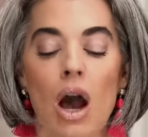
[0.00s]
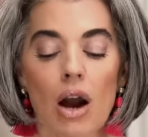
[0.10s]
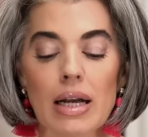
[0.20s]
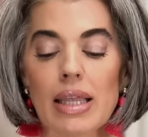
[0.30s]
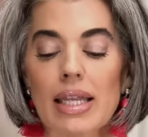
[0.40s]

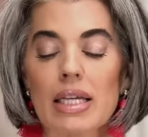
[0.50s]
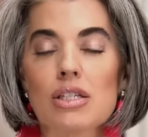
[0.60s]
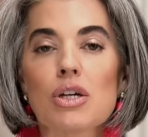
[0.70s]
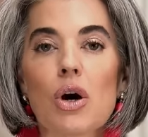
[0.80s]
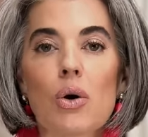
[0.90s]
All right,
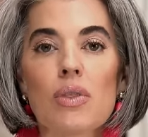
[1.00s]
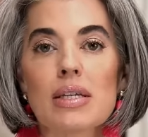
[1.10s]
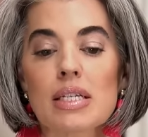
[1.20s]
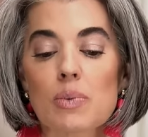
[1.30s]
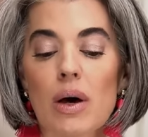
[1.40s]
ladies, so
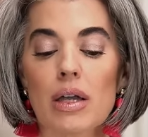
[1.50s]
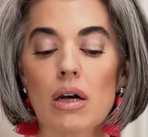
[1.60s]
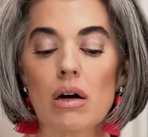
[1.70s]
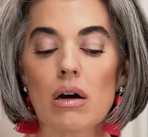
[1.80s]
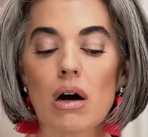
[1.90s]
this is
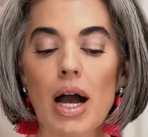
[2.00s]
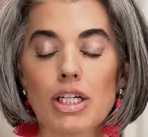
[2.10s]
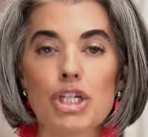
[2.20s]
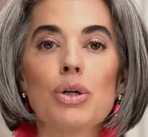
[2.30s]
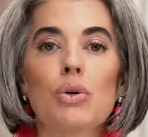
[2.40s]
what
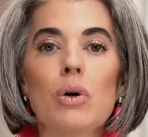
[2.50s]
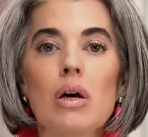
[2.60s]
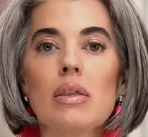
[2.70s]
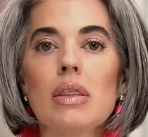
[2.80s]
I do.